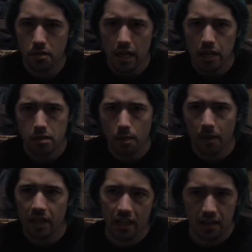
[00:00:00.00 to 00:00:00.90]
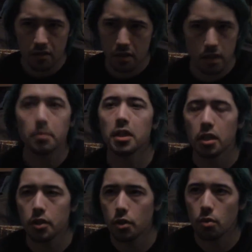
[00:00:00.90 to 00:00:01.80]
has something
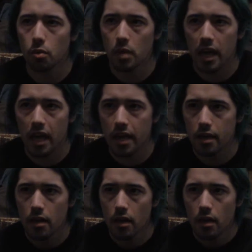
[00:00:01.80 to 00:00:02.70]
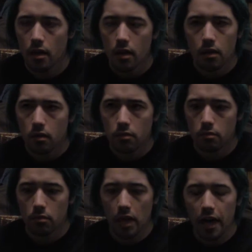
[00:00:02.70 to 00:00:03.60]
similar to a
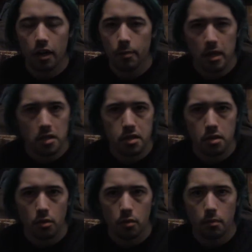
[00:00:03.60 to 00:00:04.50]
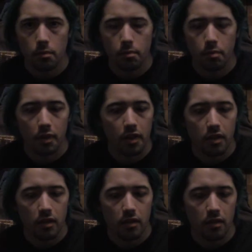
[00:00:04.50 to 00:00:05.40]
Iron Man suit, but